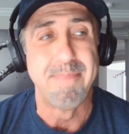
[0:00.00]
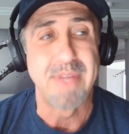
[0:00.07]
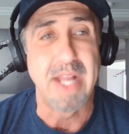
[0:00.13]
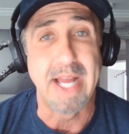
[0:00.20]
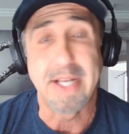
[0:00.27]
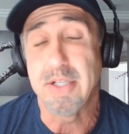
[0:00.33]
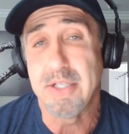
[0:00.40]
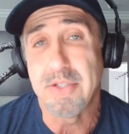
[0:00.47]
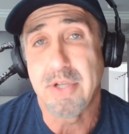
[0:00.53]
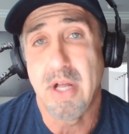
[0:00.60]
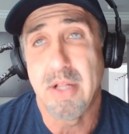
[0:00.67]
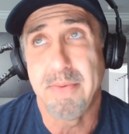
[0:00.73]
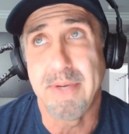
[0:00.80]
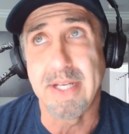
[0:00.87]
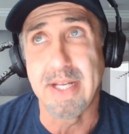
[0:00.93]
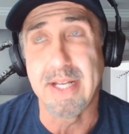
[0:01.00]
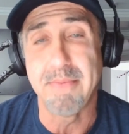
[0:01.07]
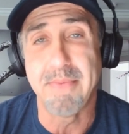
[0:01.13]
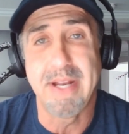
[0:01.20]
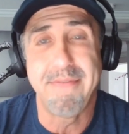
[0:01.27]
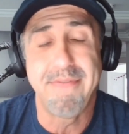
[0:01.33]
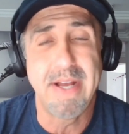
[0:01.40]
I couldn't tolerate it. And
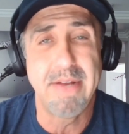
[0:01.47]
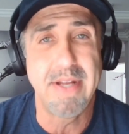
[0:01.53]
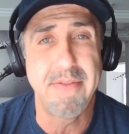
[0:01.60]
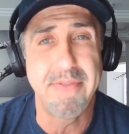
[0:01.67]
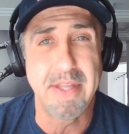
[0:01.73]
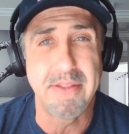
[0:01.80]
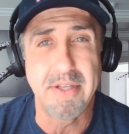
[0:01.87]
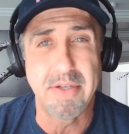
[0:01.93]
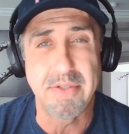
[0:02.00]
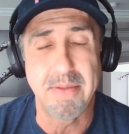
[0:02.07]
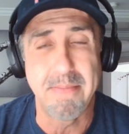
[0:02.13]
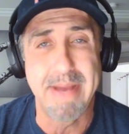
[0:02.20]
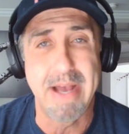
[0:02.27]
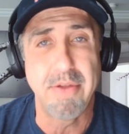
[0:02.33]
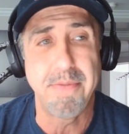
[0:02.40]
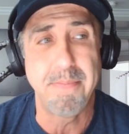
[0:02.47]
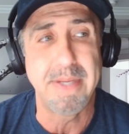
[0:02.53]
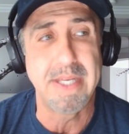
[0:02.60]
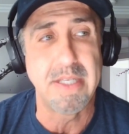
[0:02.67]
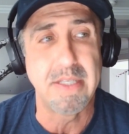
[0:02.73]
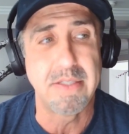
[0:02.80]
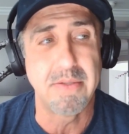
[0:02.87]
when I found out that there's a
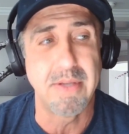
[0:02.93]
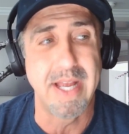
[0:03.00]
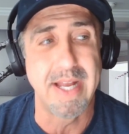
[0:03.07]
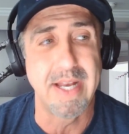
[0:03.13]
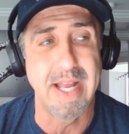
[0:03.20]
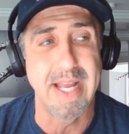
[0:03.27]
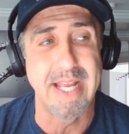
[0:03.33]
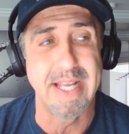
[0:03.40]
mouthpiece, and